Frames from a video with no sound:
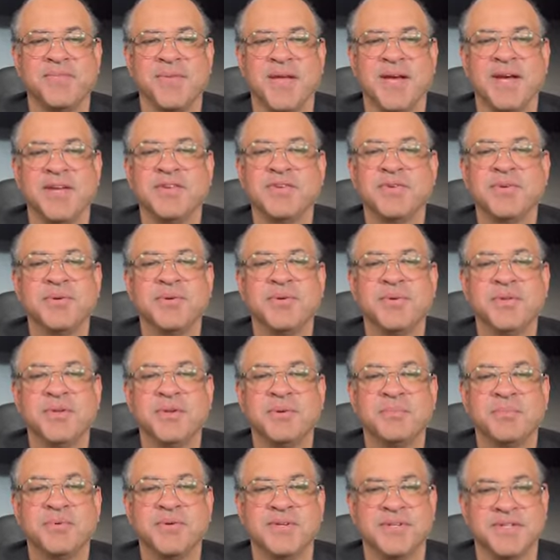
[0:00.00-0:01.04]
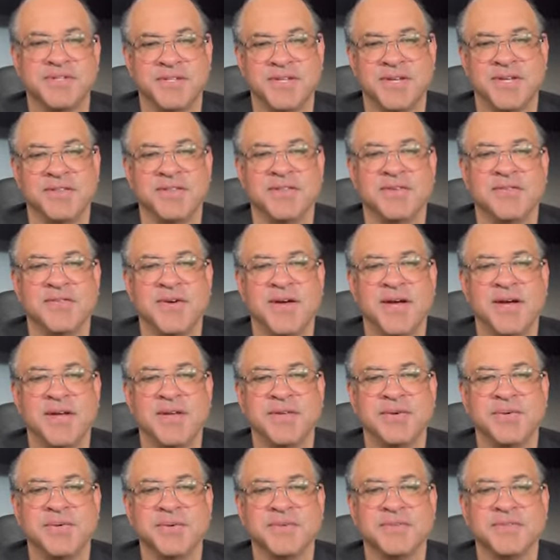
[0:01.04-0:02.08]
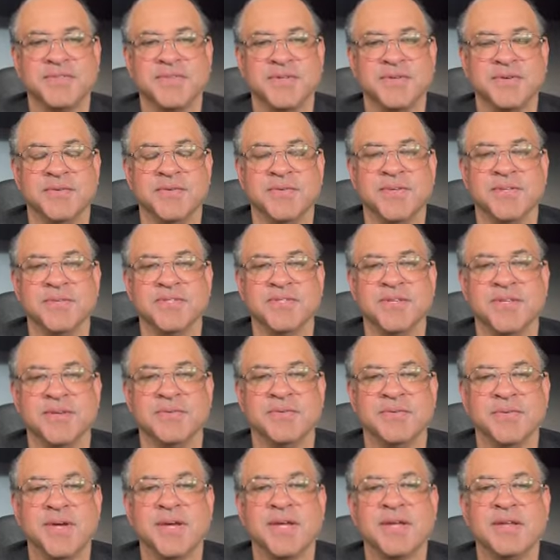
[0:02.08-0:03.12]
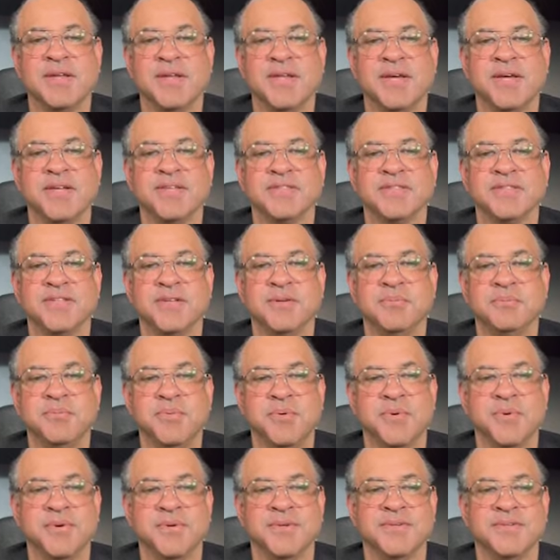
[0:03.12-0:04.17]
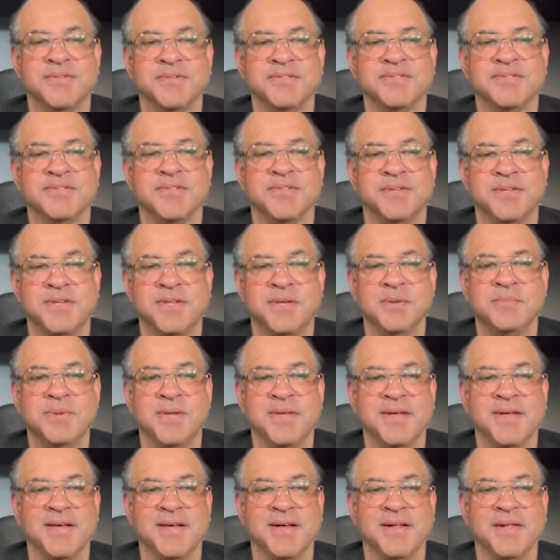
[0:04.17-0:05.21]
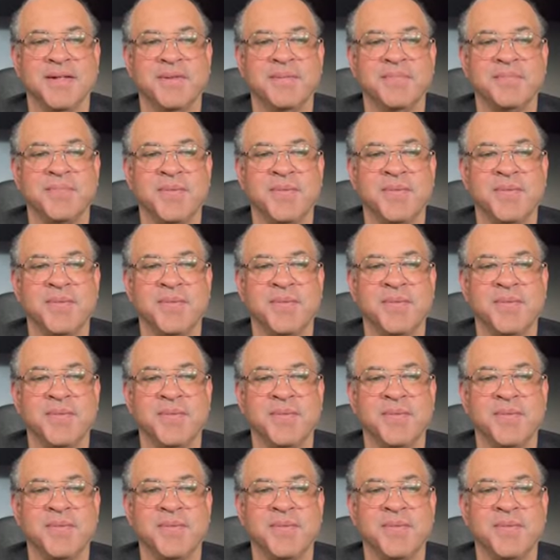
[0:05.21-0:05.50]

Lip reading: I truly appreciate the value of service and recognize the importance to DBL.